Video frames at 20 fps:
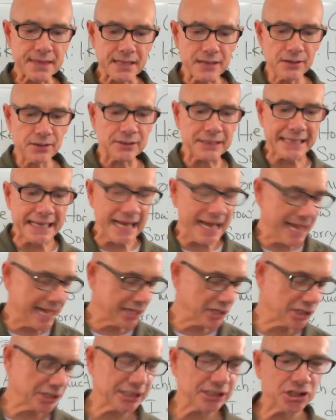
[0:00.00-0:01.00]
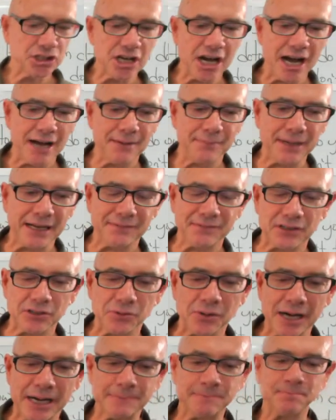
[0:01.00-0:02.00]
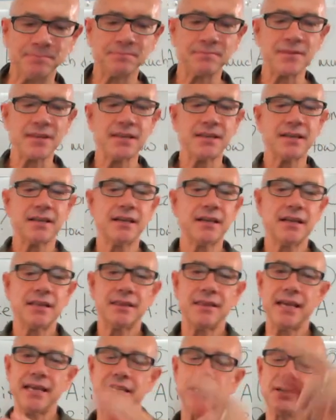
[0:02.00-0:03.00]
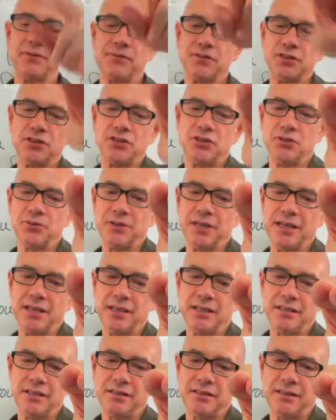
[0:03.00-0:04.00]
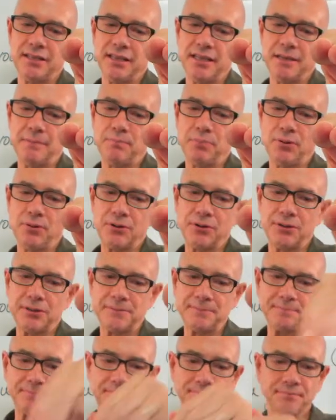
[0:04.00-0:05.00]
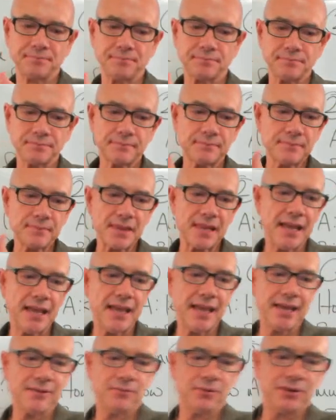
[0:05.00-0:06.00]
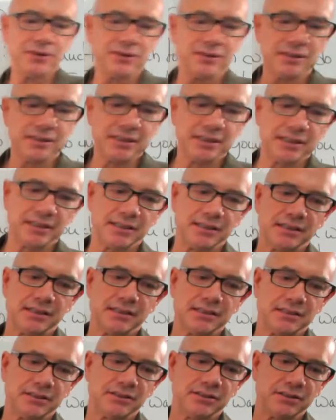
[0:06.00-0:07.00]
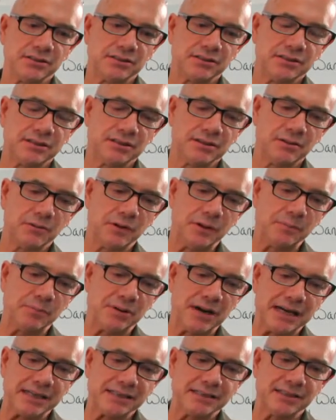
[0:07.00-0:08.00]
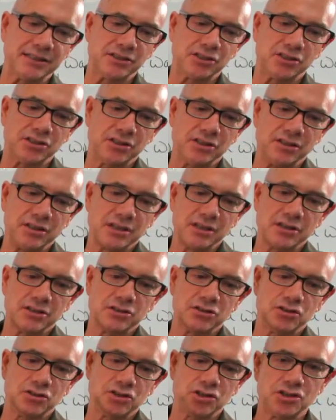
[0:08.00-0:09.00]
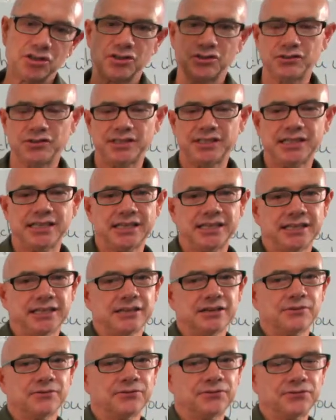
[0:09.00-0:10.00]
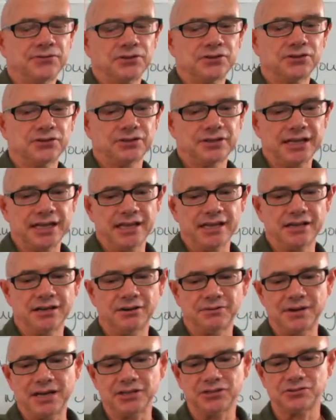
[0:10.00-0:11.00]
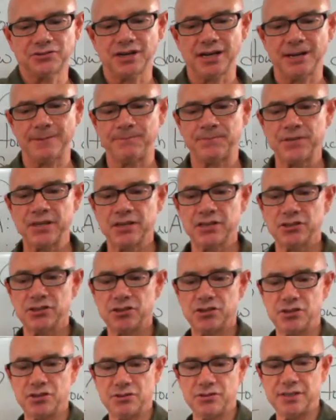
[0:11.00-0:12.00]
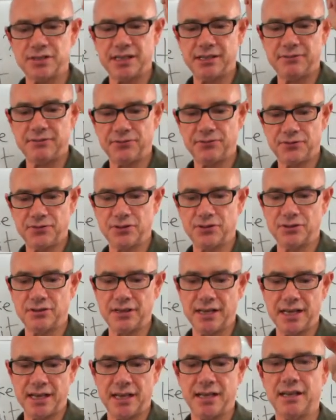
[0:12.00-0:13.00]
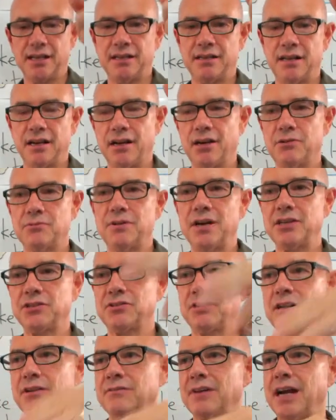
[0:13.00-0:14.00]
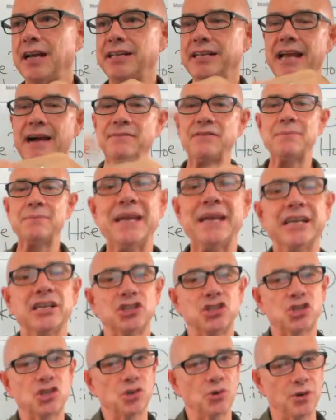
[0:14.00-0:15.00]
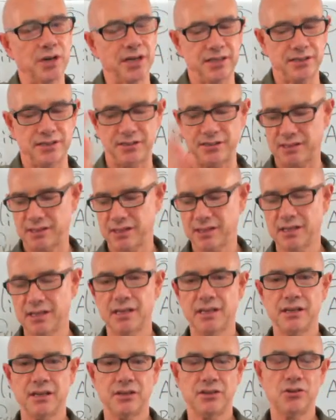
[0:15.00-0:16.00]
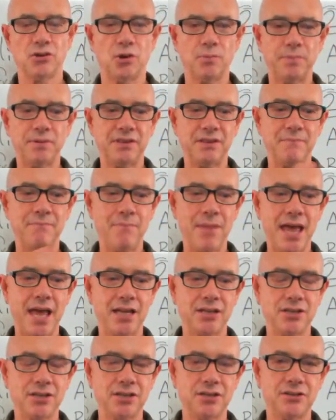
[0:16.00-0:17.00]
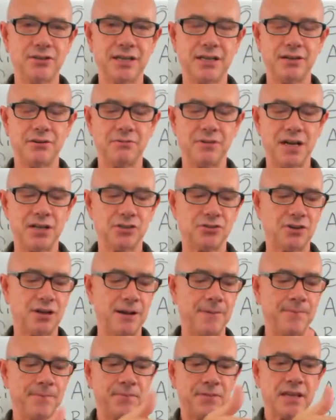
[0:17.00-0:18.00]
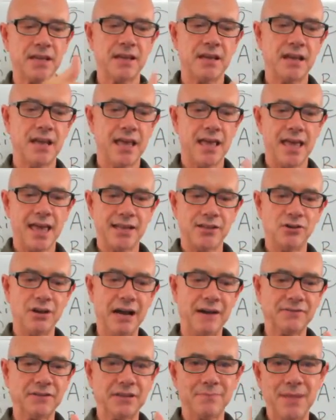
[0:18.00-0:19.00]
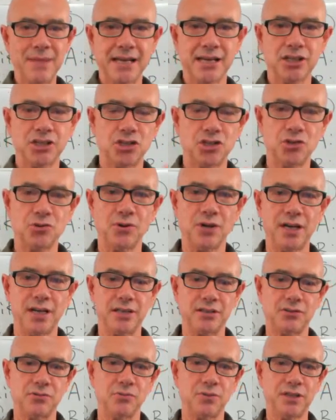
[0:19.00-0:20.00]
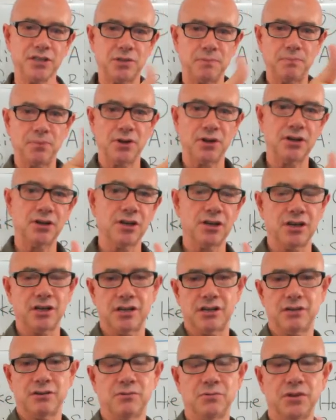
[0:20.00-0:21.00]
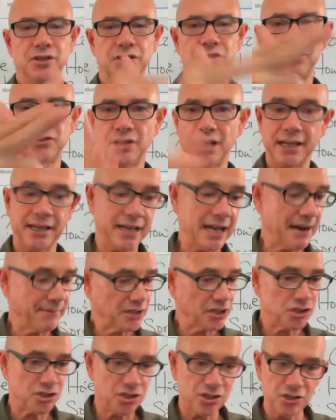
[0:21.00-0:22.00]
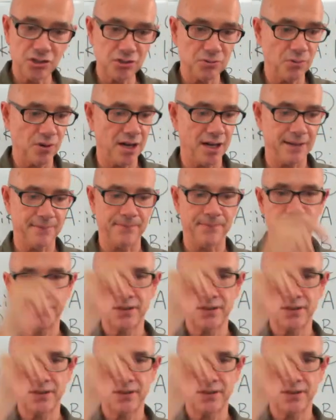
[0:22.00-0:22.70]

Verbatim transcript: Okay, good job, everyone. Thank you for doing the poll. And we're we practiced choosing food in a restaurant. Choosing food in a restaurant, right? You have to a choice. You open the menu in a restaurant and you have to make a choice. Which burger would you like? You have to choose one.